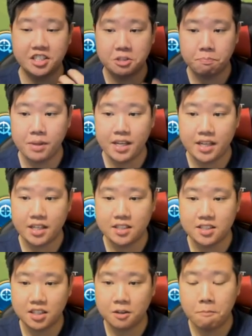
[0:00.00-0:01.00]

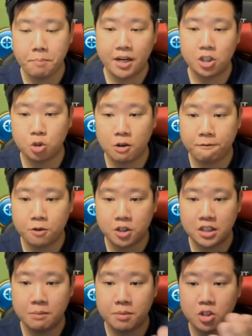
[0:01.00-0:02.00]
speed compared to if you're
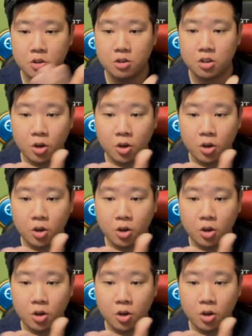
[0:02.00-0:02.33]
going to be